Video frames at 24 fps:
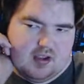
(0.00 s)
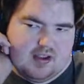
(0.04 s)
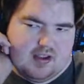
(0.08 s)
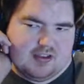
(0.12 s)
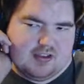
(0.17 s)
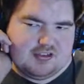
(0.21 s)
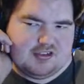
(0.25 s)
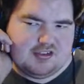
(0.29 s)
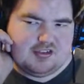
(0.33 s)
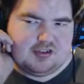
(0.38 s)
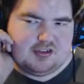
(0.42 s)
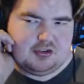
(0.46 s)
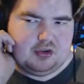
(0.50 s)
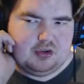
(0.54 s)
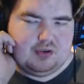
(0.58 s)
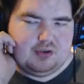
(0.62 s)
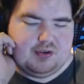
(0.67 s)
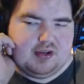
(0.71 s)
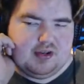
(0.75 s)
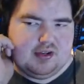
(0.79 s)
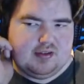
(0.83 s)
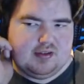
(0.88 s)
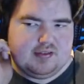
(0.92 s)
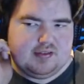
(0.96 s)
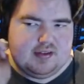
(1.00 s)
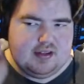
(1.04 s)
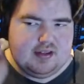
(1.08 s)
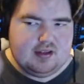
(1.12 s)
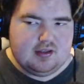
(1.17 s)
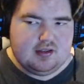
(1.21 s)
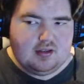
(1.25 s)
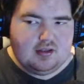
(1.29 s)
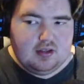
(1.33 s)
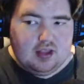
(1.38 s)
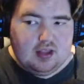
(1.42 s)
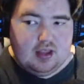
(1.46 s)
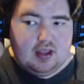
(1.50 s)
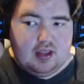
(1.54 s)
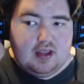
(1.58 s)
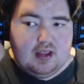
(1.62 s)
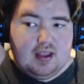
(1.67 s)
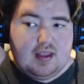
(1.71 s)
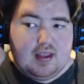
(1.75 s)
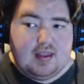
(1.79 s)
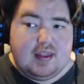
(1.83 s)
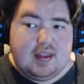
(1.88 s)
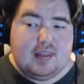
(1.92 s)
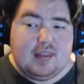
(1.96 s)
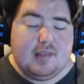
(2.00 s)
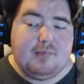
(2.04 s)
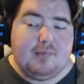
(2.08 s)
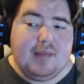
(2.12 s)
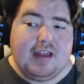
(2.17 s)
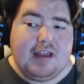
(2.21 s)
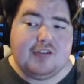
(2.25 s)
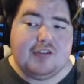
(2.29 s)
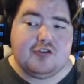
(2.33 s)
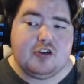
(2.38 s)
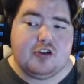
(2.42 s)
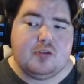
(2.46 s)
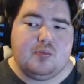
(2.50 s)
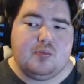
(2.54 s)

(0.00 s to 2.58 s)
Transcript: just a toilet and a sink. And then the bedroom,